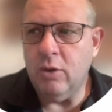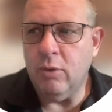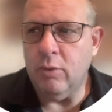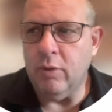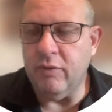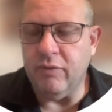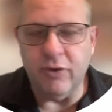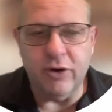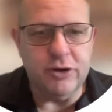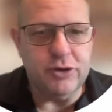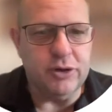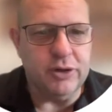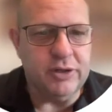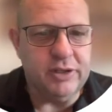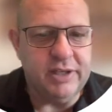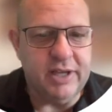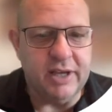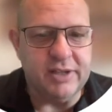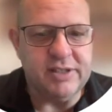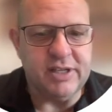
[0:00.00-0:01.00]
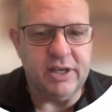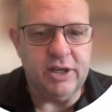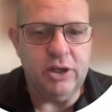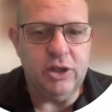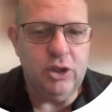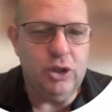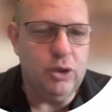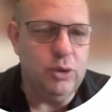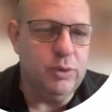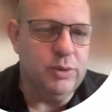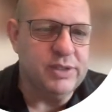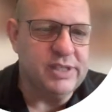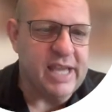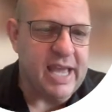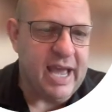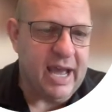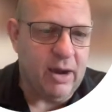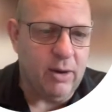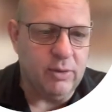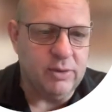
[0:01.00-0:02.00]
refrigerant doesn't use
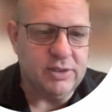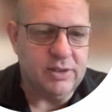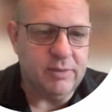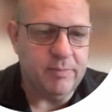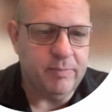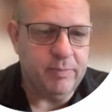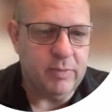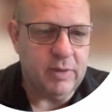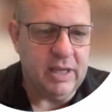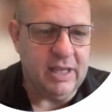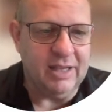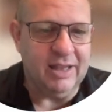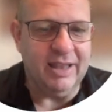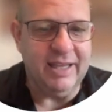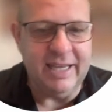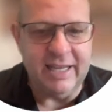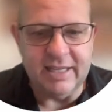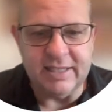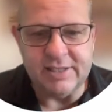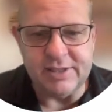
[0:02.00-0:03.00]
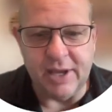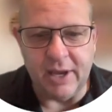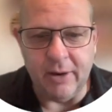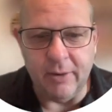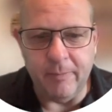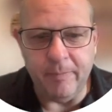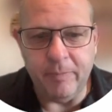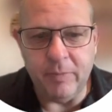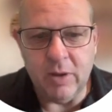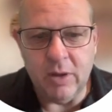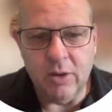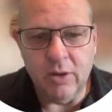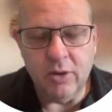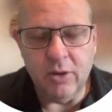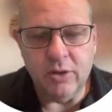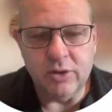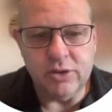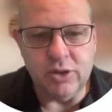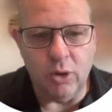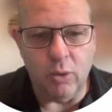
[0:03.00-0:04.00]
out, it leaks out.
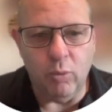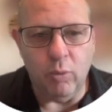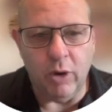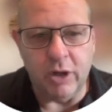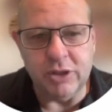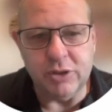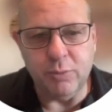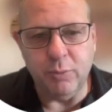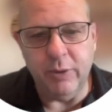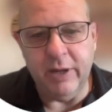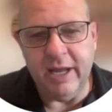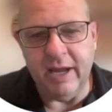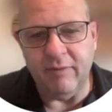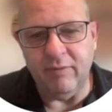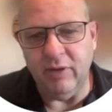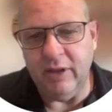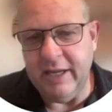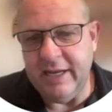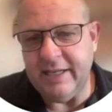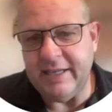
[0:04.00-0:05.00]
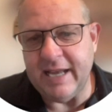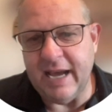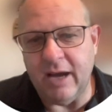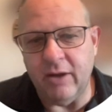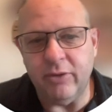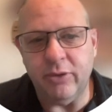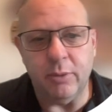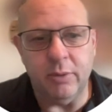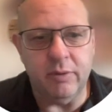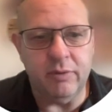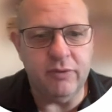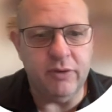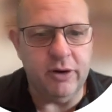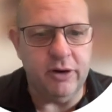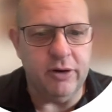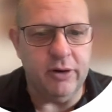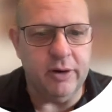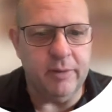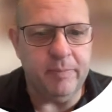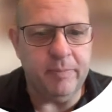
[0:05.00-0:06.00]
So once we have leaked out the
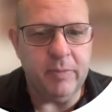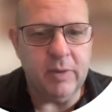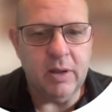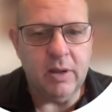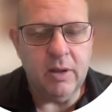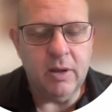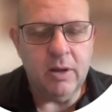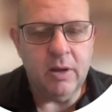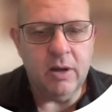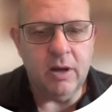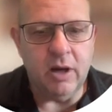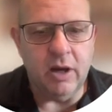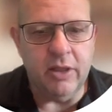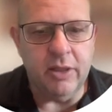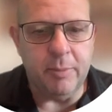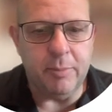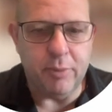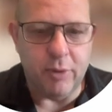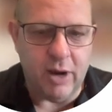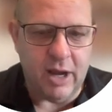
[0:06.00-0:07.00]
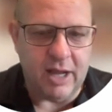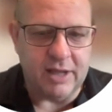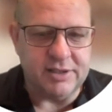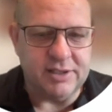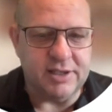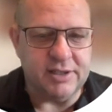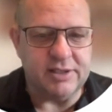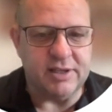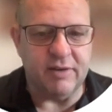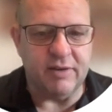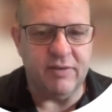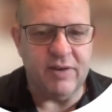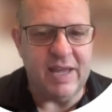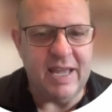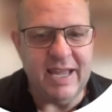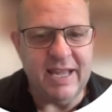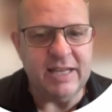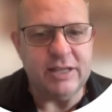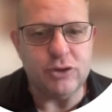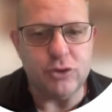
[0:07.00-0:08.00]
refrigerant, the process of
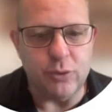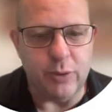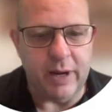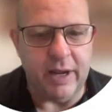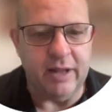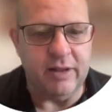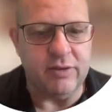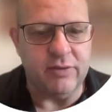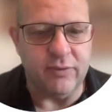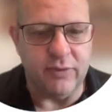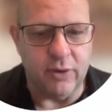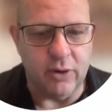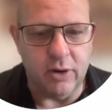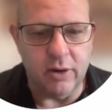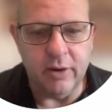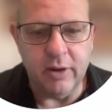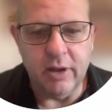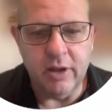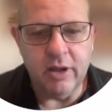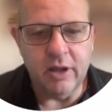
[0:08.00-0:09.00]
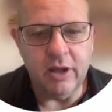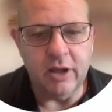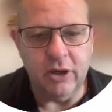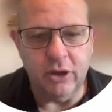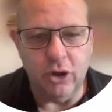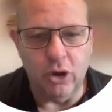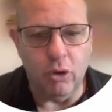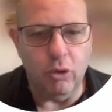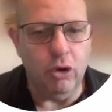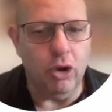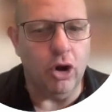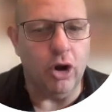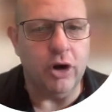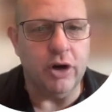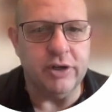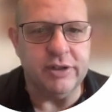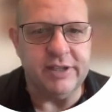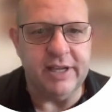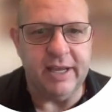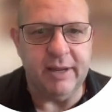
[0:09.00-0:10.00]
heat transfer can no
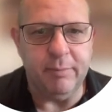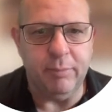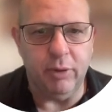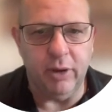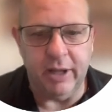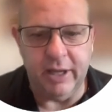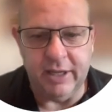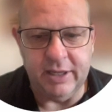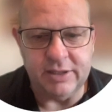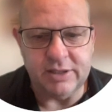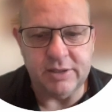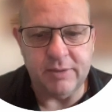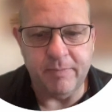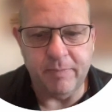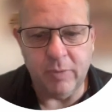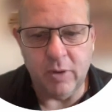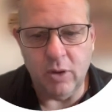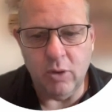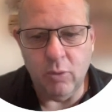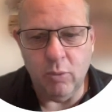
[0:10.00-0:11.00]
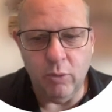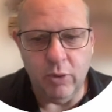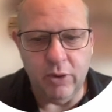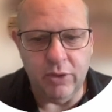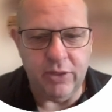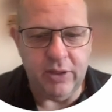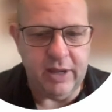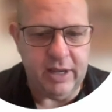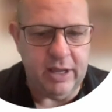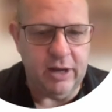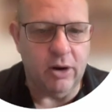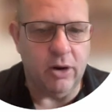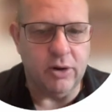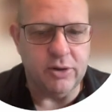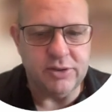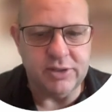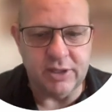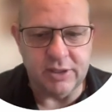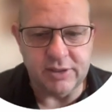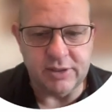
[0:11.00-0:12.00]
longer take place within our
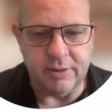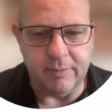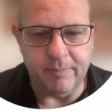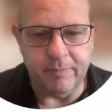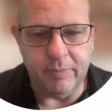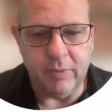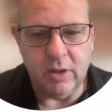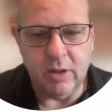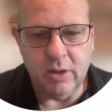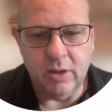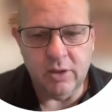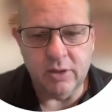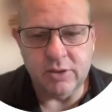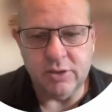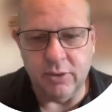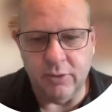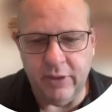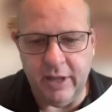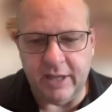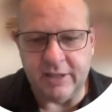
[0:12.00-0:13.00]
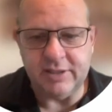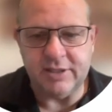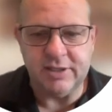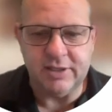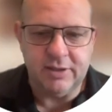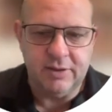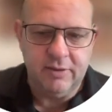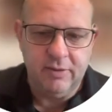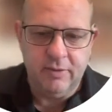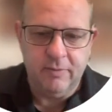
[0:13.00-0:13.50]
system. So that's